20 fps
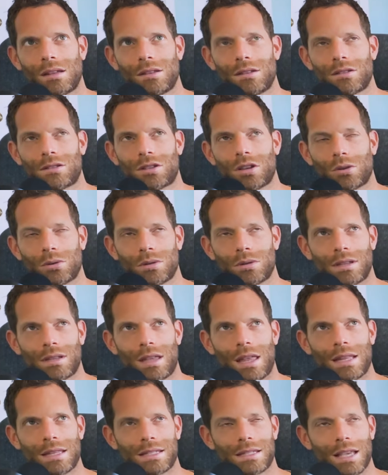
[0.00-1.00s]
So,
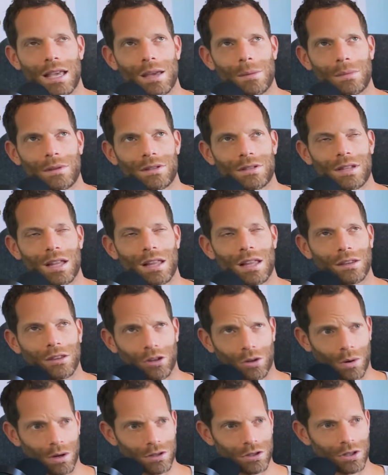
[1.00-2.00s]
and Sam is telling the
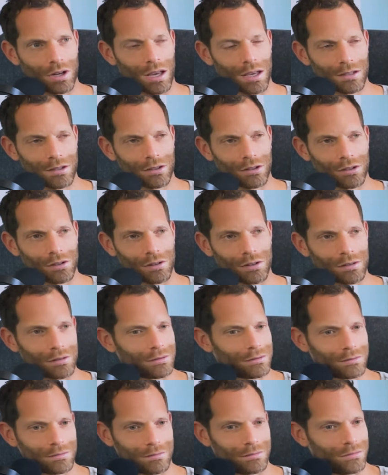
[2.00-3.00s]
question asker,
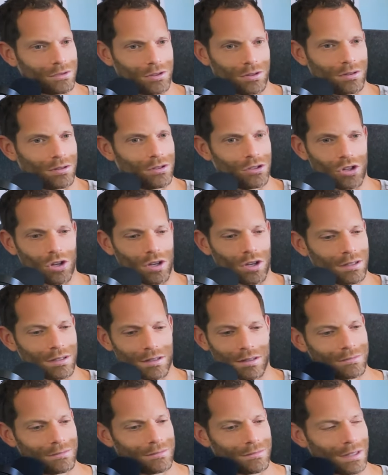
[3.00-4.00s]

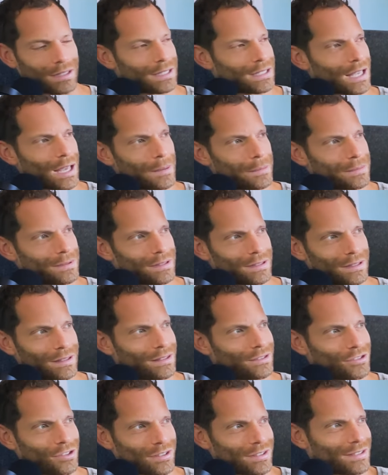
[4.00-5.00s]
just accept,
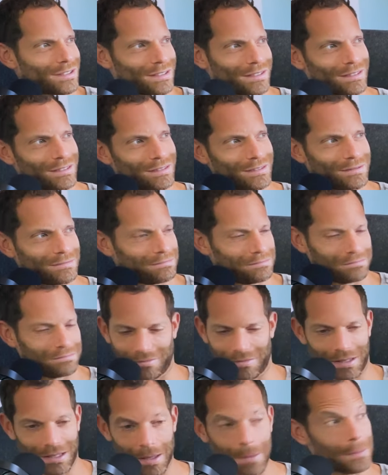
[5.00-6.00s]
just
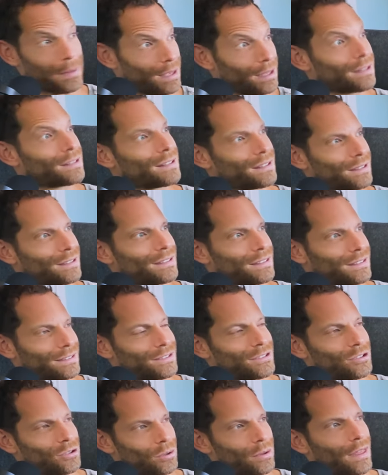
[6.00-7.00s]
submit
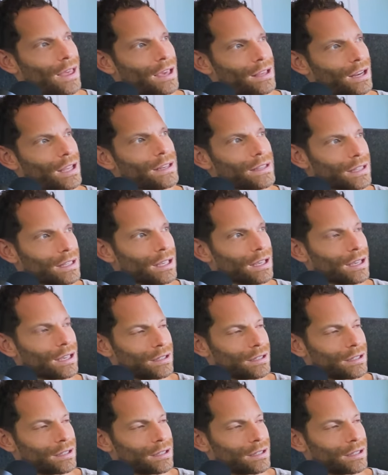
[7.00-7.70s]
to that idea.